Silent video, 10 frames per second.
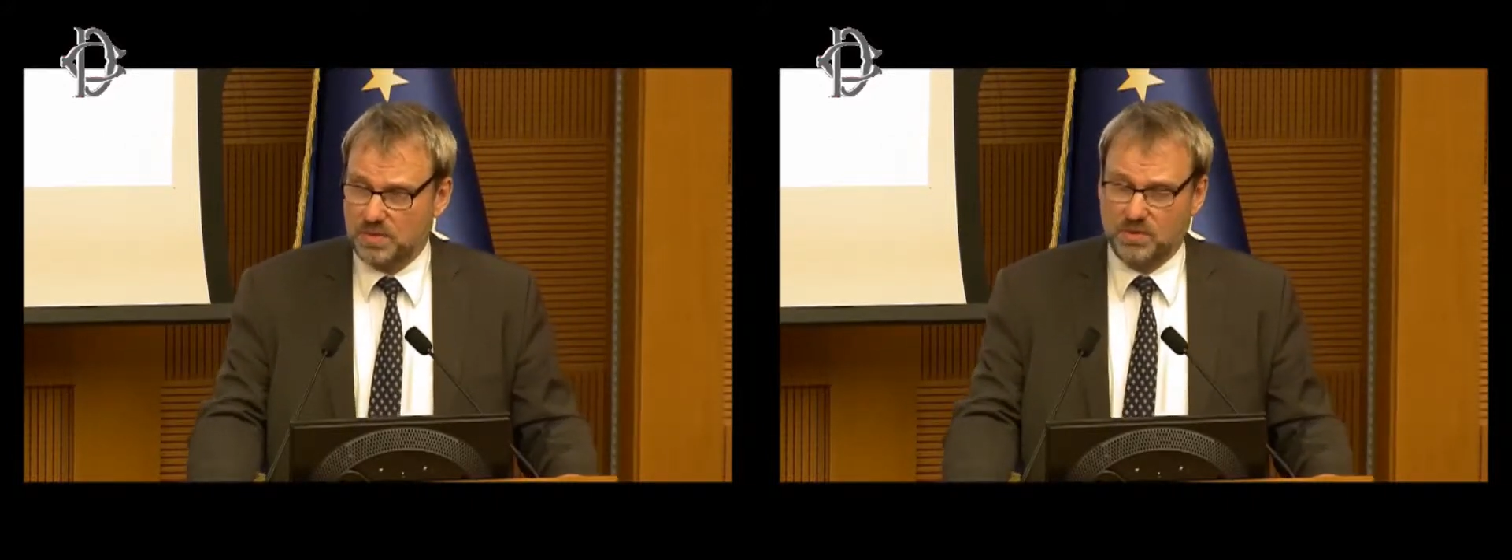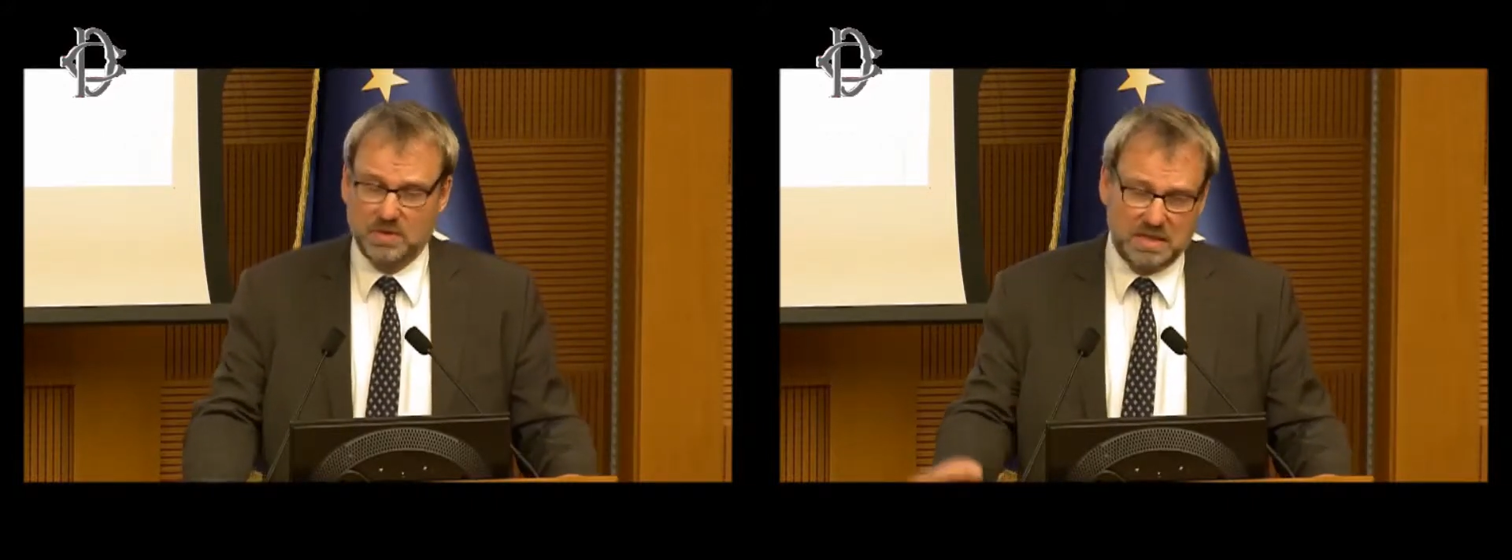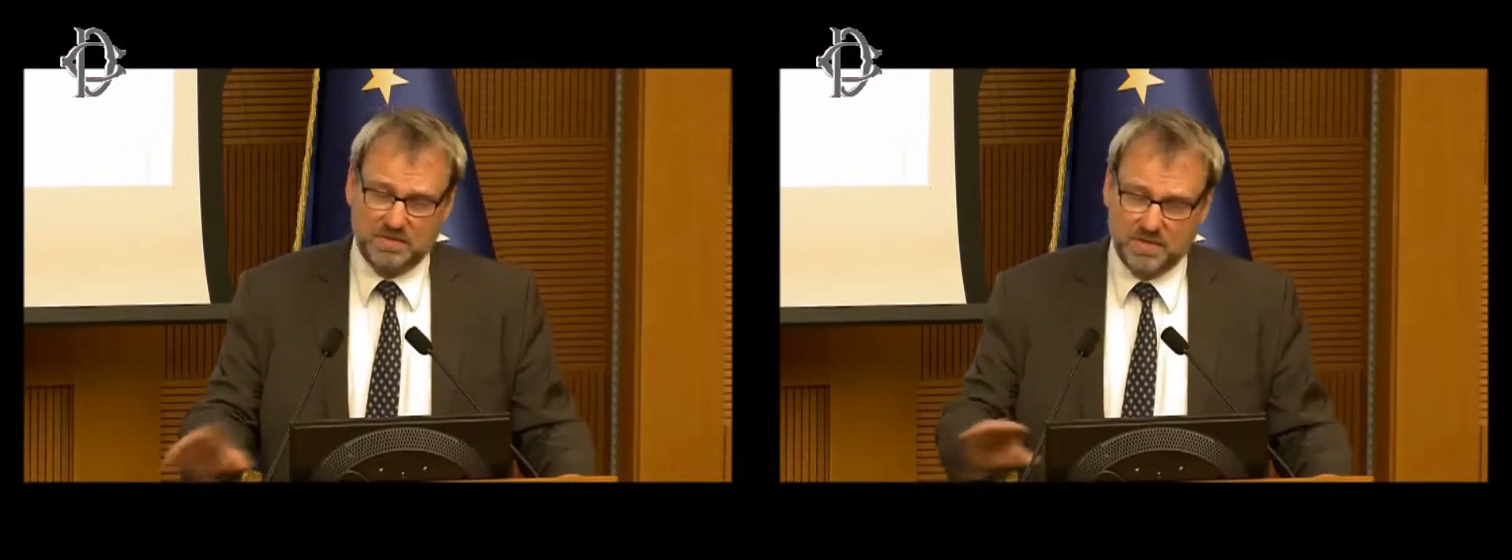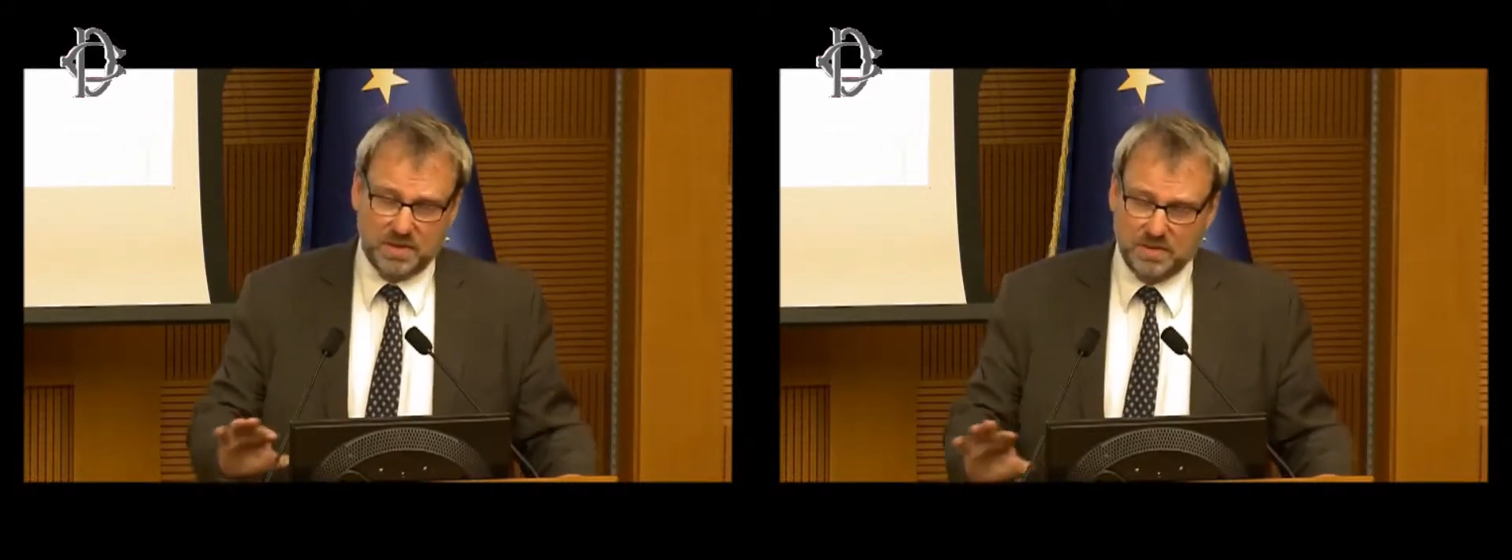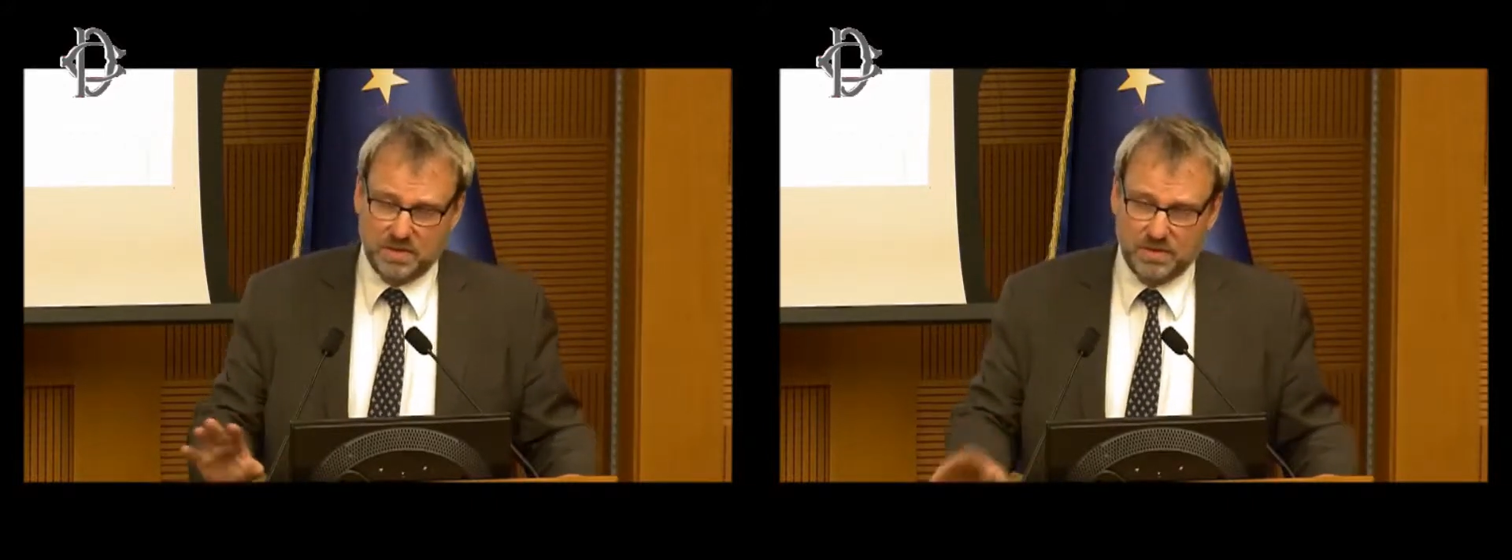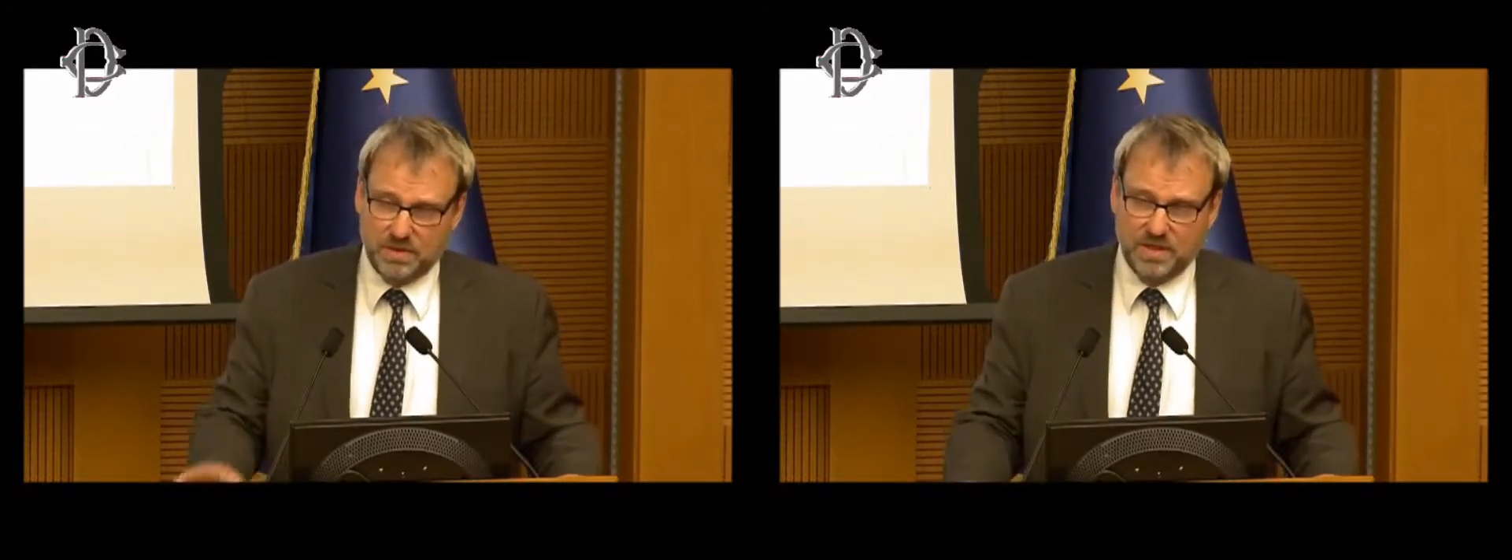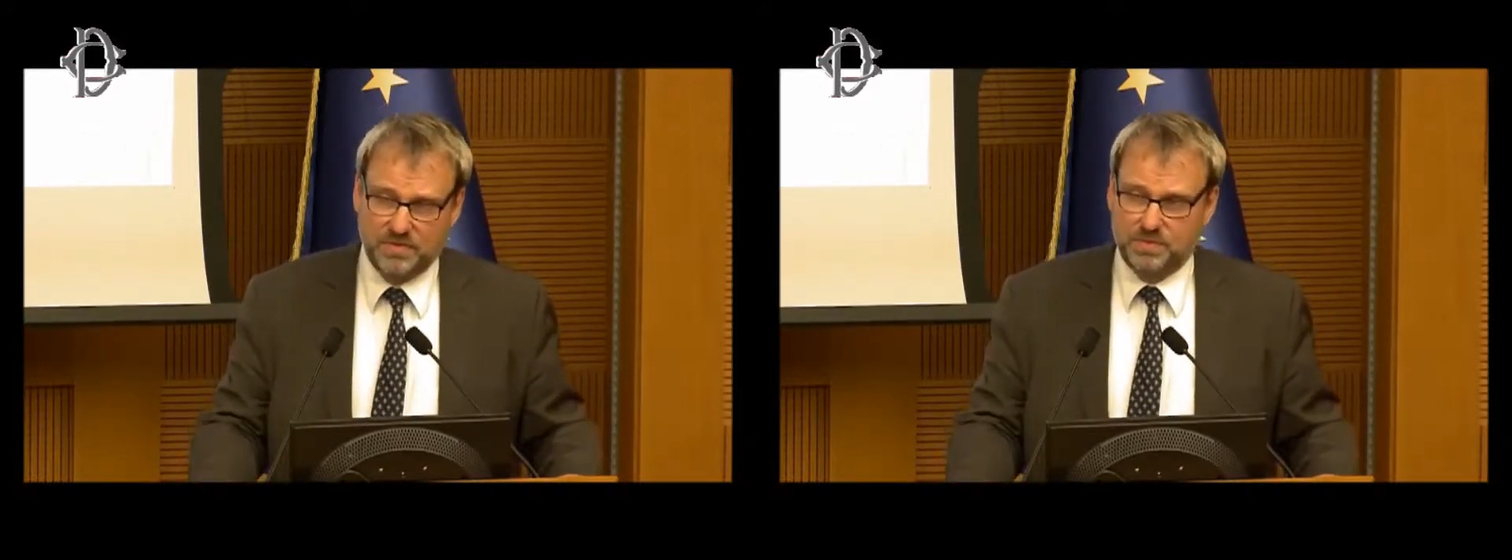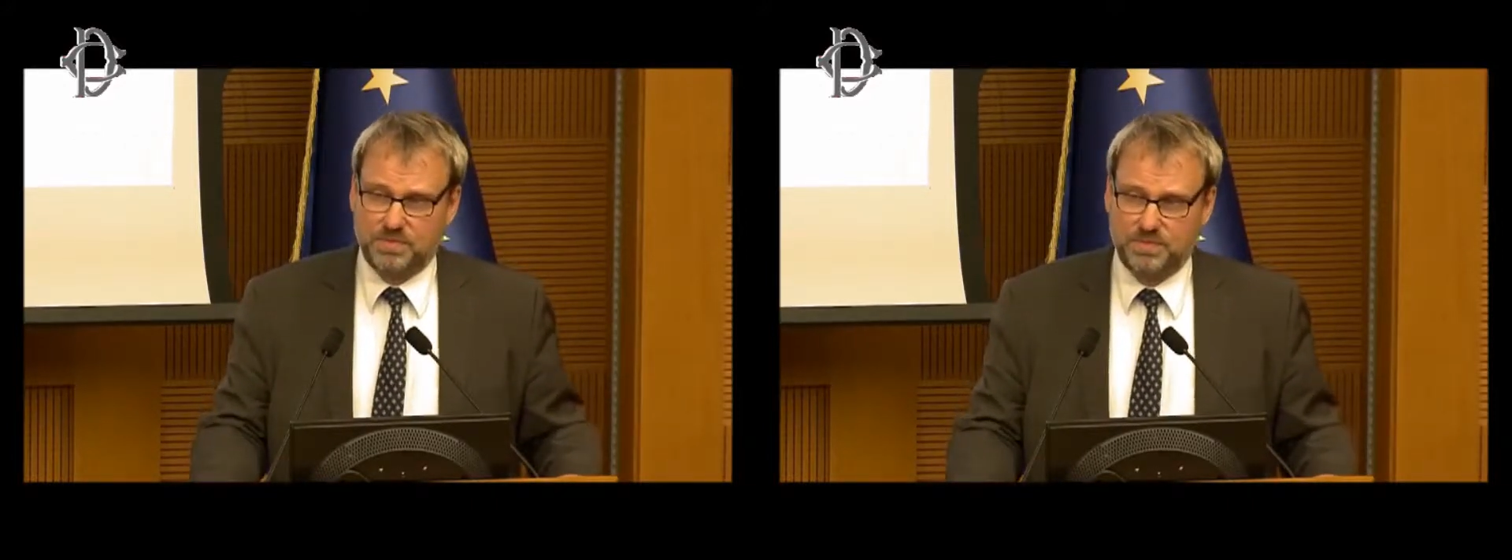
not even on the left